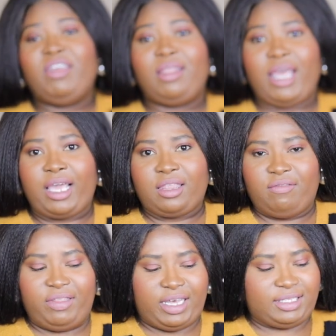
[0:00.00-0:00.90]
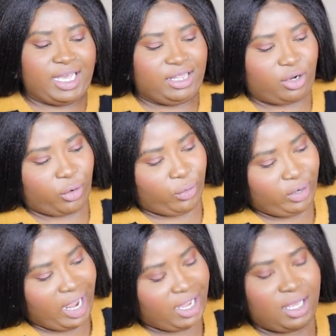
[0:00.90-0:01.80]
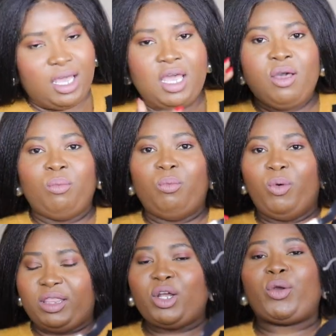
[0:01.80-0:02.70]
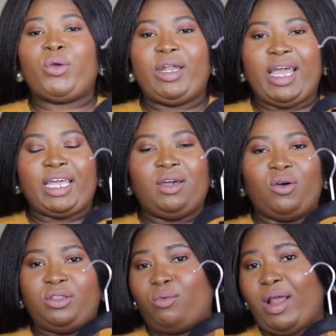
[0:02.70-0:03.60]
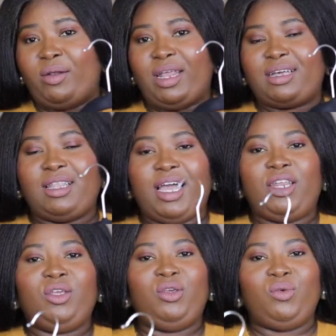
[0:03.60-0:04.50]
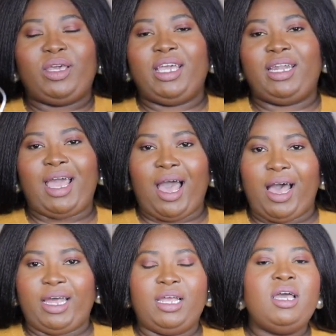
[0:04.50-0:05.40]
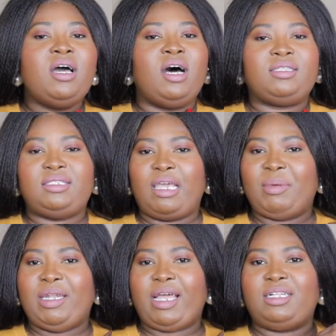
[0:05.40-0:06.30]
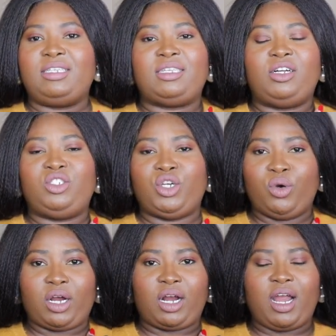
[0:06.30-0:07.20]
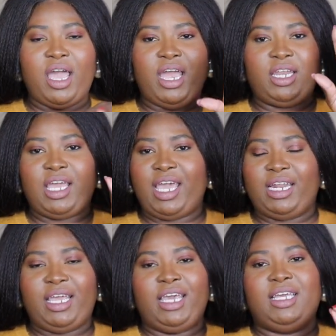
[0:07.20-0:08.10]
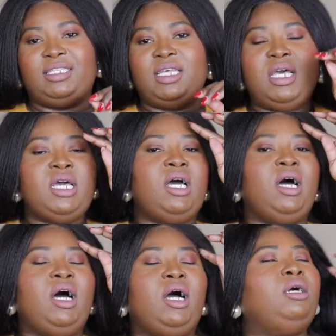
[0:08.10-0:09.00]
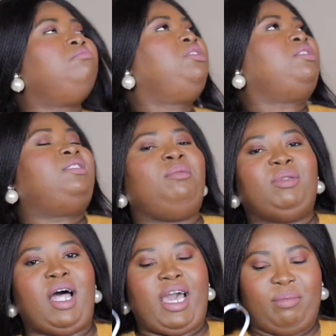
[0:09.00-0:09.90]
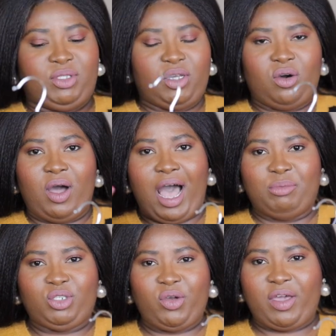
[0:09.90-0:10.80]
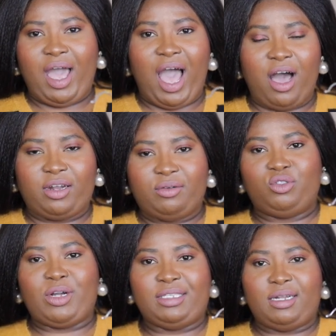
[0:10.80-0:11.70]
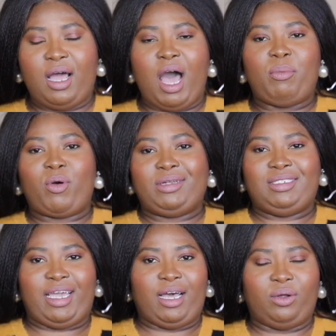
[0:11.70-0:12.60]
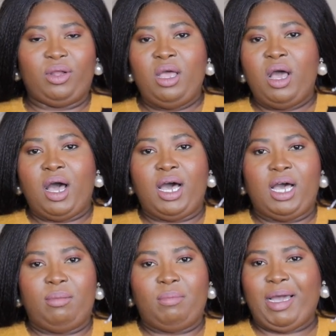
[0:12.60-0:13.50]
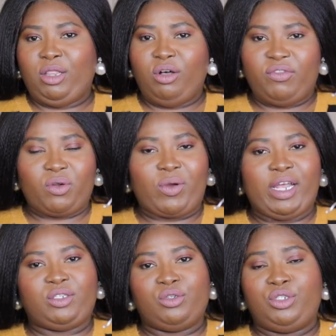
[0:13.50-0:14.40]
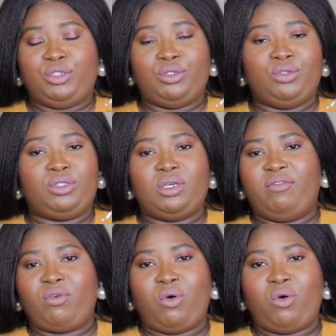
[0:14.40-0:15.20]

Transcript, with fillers: the length of this and the crew neck. With the crew neck or the round neckline, you can add a statement necklace, a choker, and it is just sublime. So I'm showing you how to dress it up or down. Um, my Loeffler Randall shoes, of